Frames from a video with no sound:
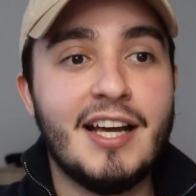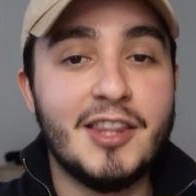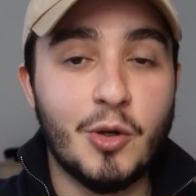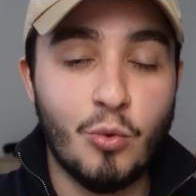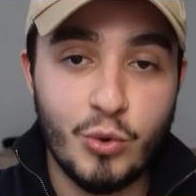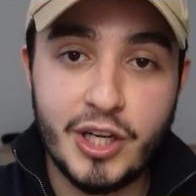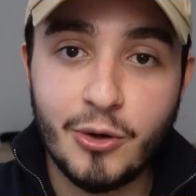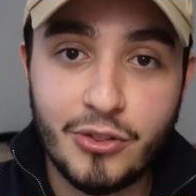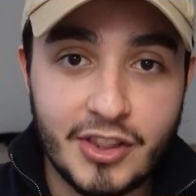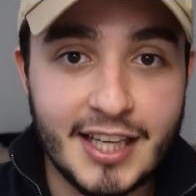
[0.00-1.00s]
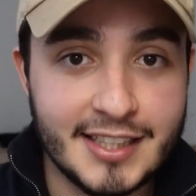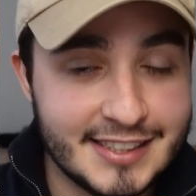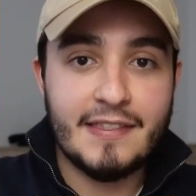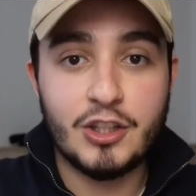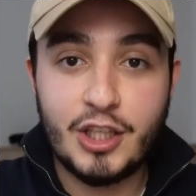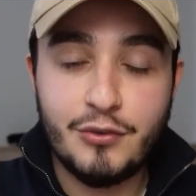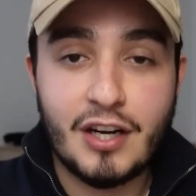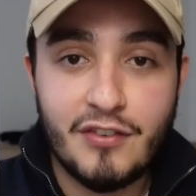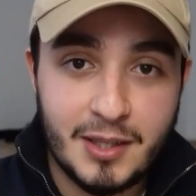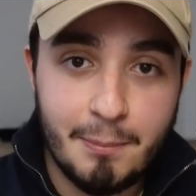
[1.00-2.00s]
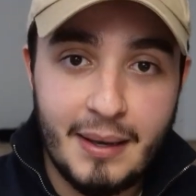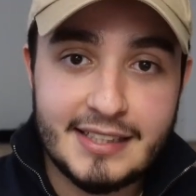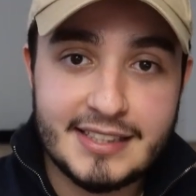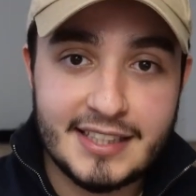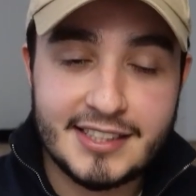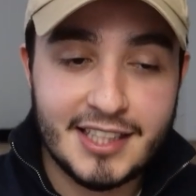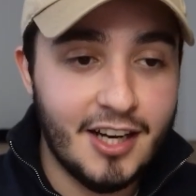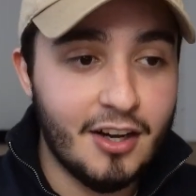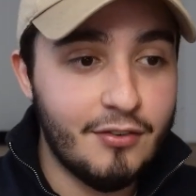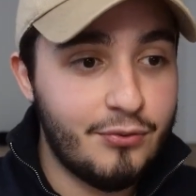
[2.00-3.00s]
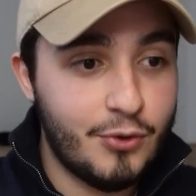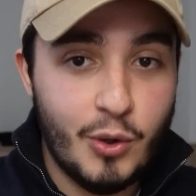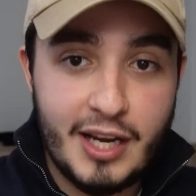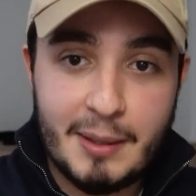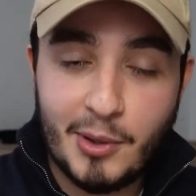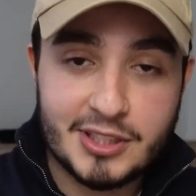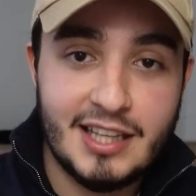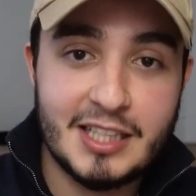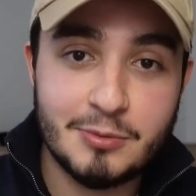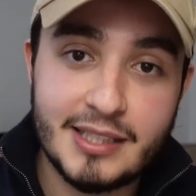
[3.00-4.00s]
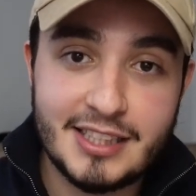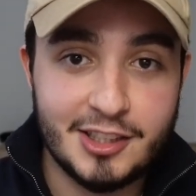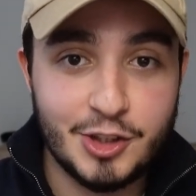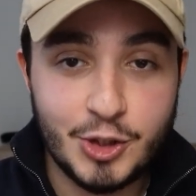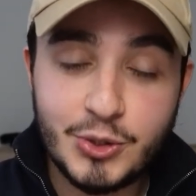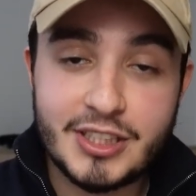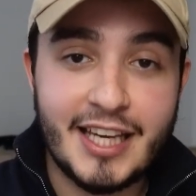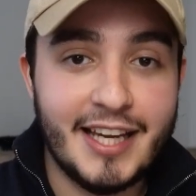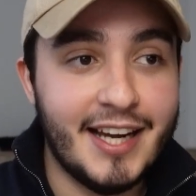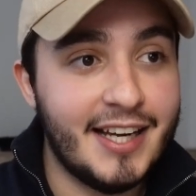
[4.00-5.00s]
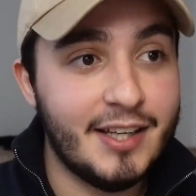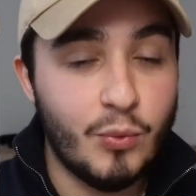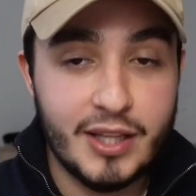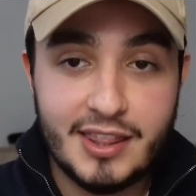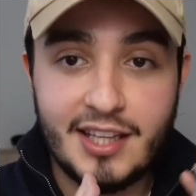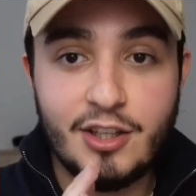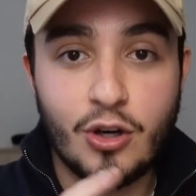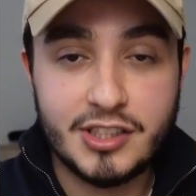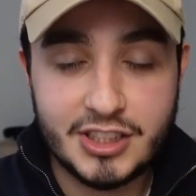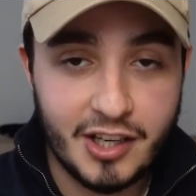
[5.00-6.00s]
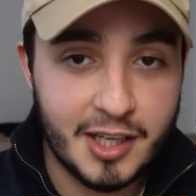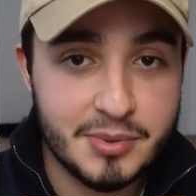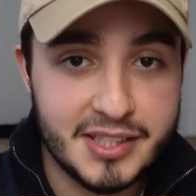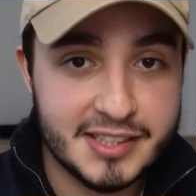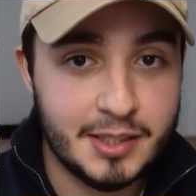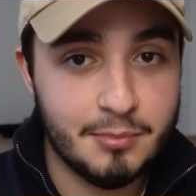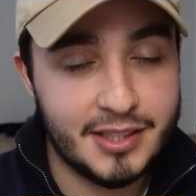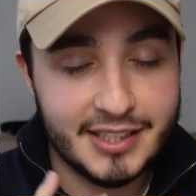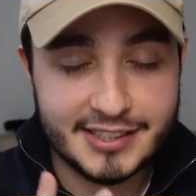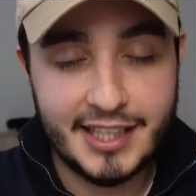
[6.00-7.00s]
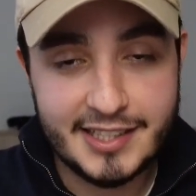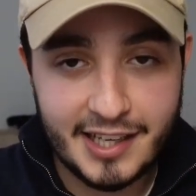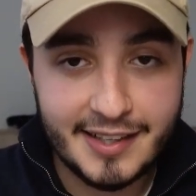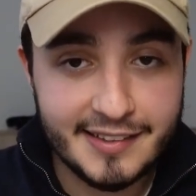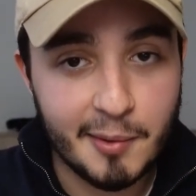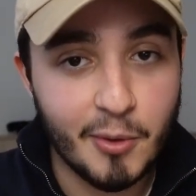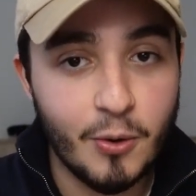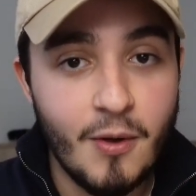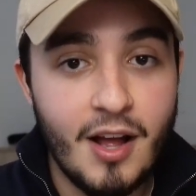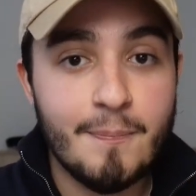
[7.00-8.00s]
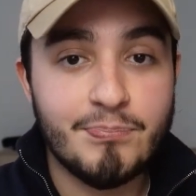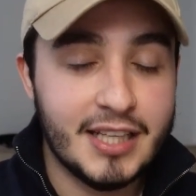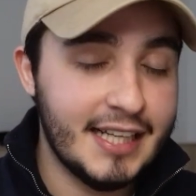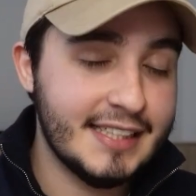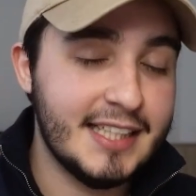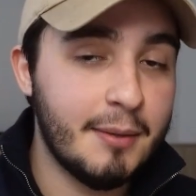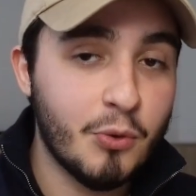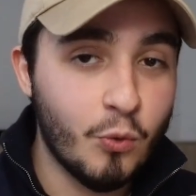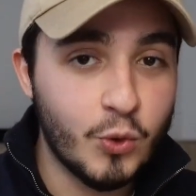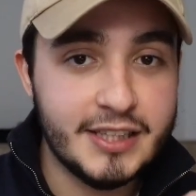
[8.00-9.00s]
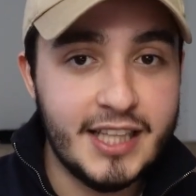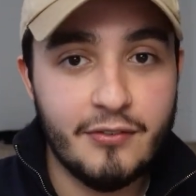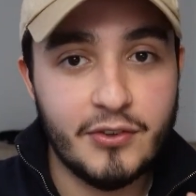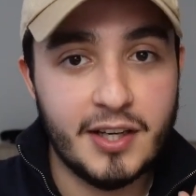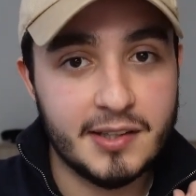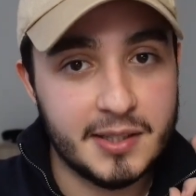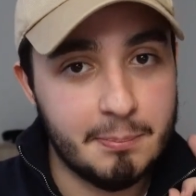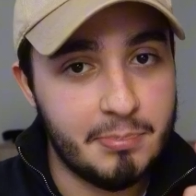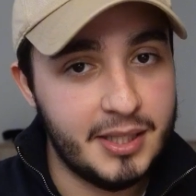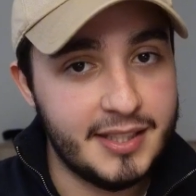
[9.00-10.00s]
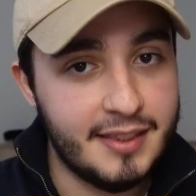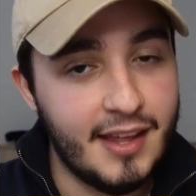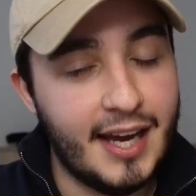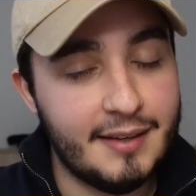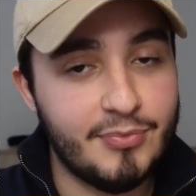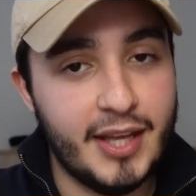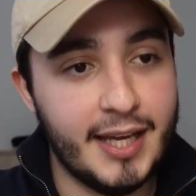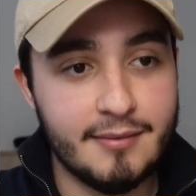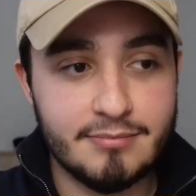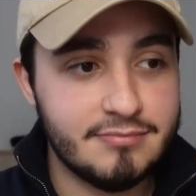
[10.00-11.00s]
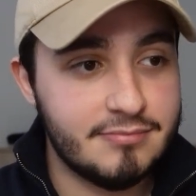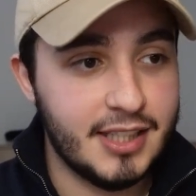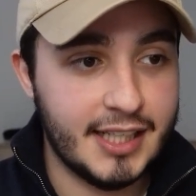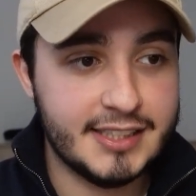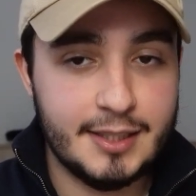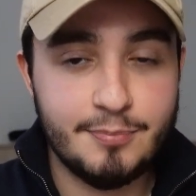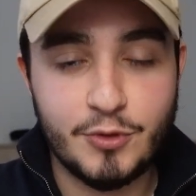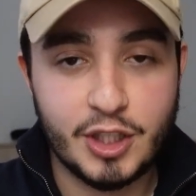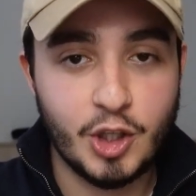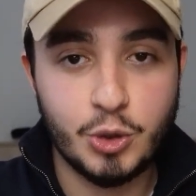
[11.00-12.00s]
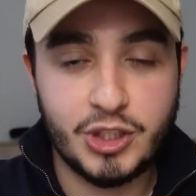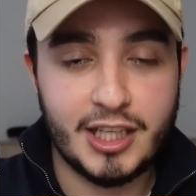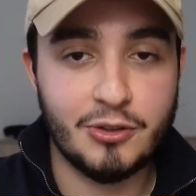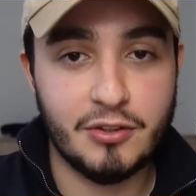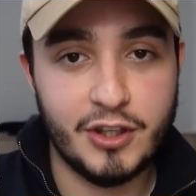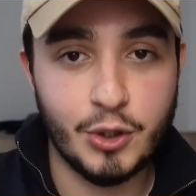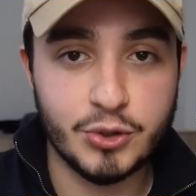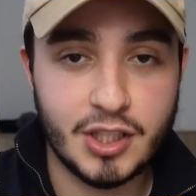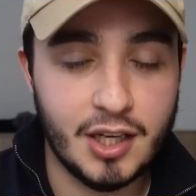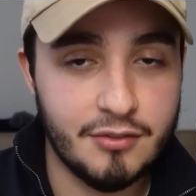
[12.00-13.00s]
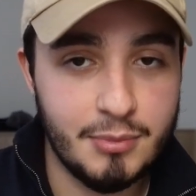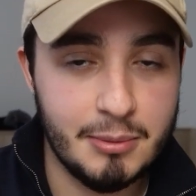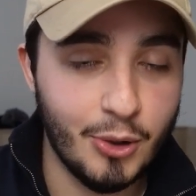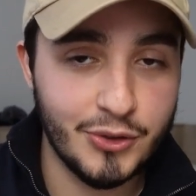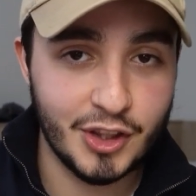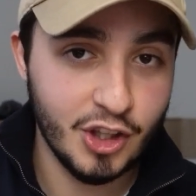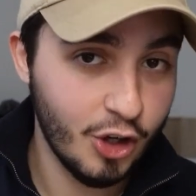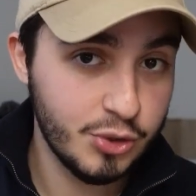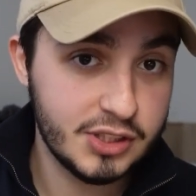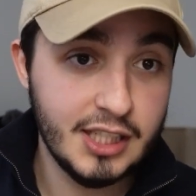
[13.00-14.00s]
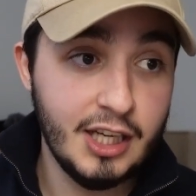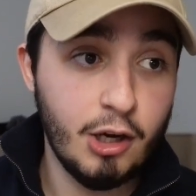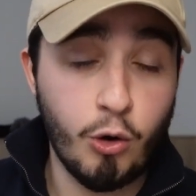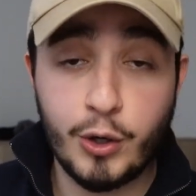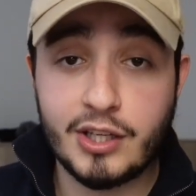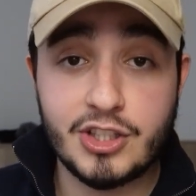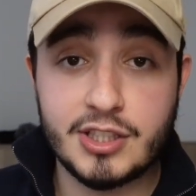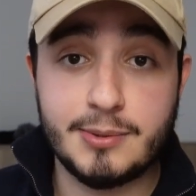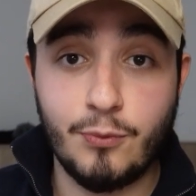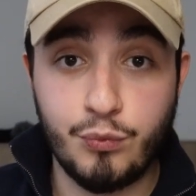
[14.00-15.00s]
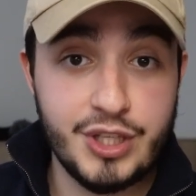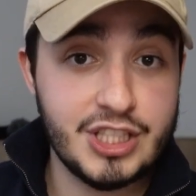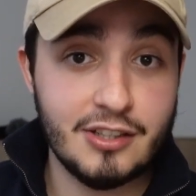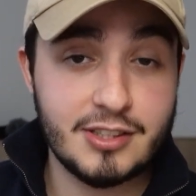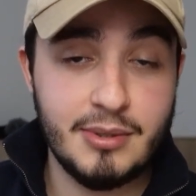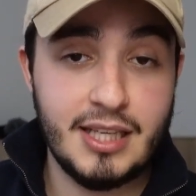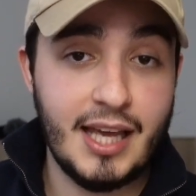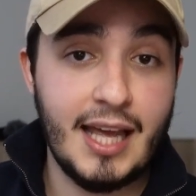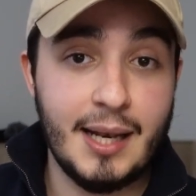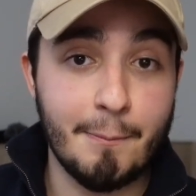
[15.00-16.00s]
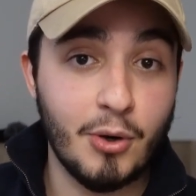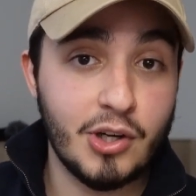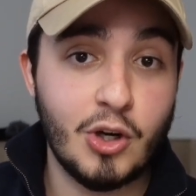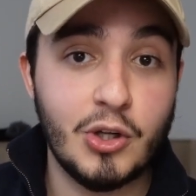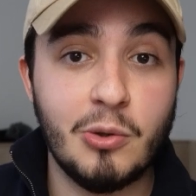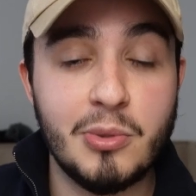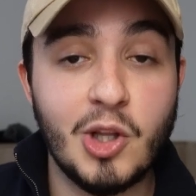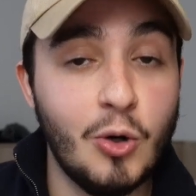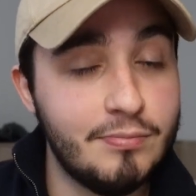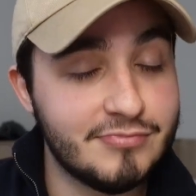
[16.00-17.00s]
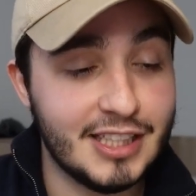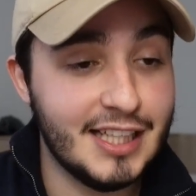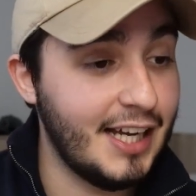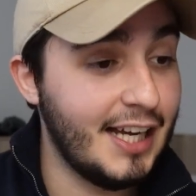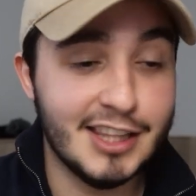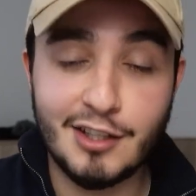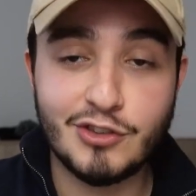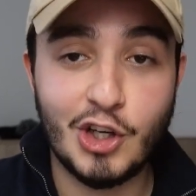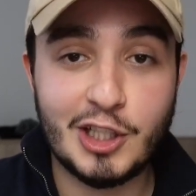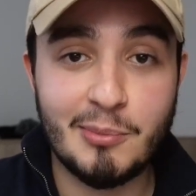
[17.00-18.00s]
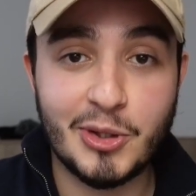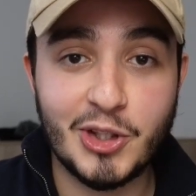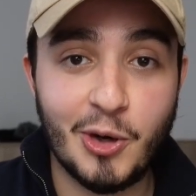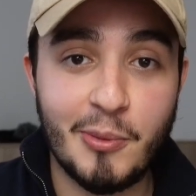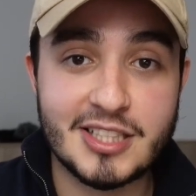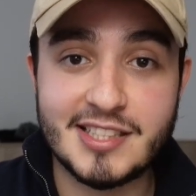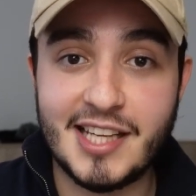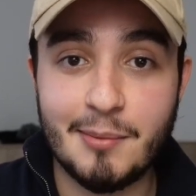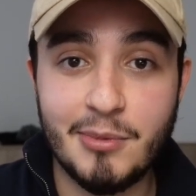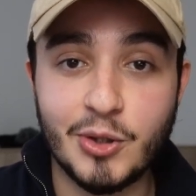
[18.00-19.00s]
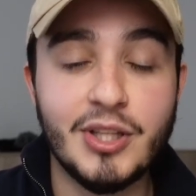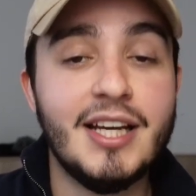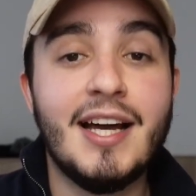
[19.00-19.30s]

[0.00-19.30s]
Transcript: the real things. Now that you've covered the basics of creating personalized messages using AI within your CRM system, in this case Airtable, the next step would definitely be that. And like I said, you can go check out the videos of me building those, or you can just reach out to me and book a call down below. Like, I love talking about the automations that I build.